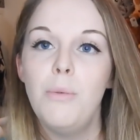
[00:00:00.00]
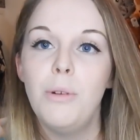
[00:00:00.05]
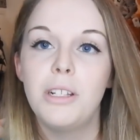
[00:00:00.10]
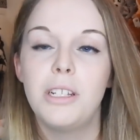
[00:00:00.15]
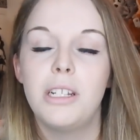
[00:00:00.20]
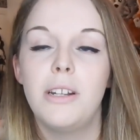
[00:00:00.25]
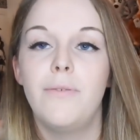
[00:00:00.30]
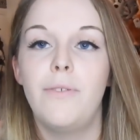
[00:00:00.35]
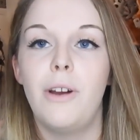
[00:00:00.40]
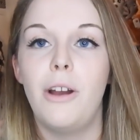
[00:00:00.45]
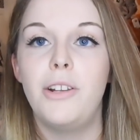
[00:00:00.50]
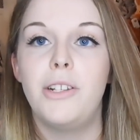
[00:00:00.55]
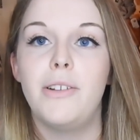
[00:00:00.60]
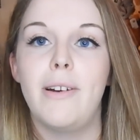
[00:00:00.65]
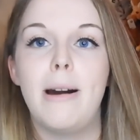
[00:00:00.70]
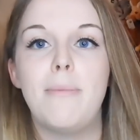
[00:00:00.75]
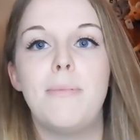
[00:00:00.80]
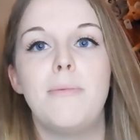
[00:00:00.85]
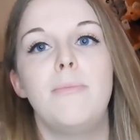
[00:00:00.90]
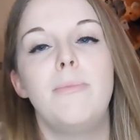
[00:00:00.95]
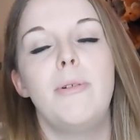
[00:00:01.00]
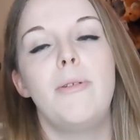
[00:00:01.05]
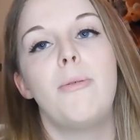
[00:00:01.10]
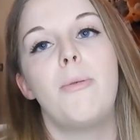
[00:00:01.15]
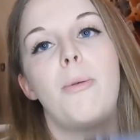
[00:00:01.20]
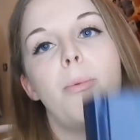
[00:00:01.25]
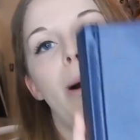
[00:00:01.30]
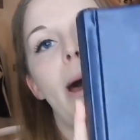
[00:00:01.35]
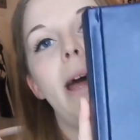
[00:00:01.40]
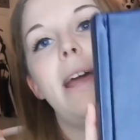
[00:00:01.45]
wanted a photo album when we
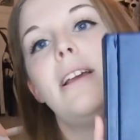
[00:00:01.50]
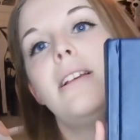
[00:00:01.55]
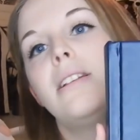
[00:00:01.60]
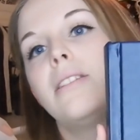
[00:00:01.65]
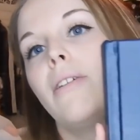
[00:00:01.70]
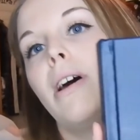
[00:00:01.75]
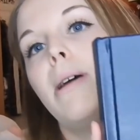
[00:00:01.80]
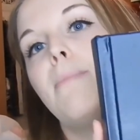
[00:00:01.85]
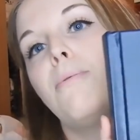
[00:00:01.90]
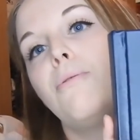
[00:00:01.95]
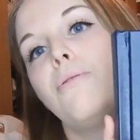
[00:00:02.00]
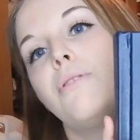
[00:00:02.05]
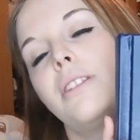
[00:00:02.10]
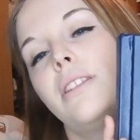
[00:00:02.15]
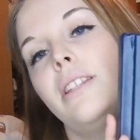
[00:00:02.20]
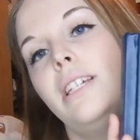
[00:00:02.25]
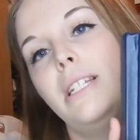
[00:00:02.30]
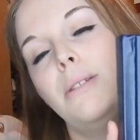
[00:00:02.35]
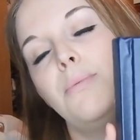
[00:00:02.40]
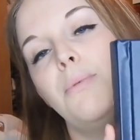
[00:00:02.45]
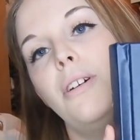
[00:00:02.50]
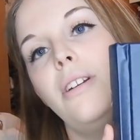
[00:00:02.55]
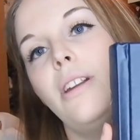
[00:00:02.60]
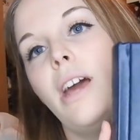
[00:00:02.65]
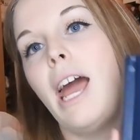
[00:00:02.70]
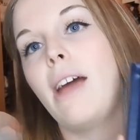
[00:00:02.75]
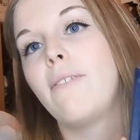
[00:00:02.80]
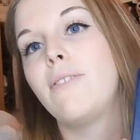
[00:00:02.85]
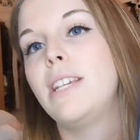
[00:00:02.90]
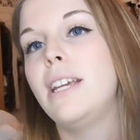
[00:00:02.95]
were away, so I bought this one.
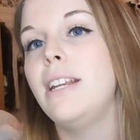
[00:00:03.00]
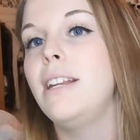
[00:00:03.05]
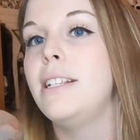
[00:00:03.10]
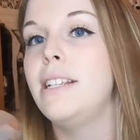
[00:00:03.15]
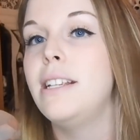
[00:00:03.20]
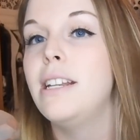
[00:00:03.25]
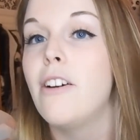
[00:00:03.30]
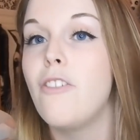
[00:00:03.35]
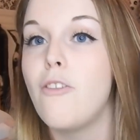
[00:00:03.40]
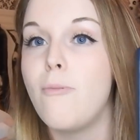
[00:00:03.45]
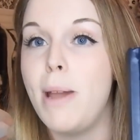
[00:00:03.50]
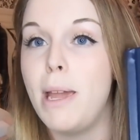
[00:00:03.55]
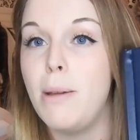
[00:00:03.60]
I have seen it in other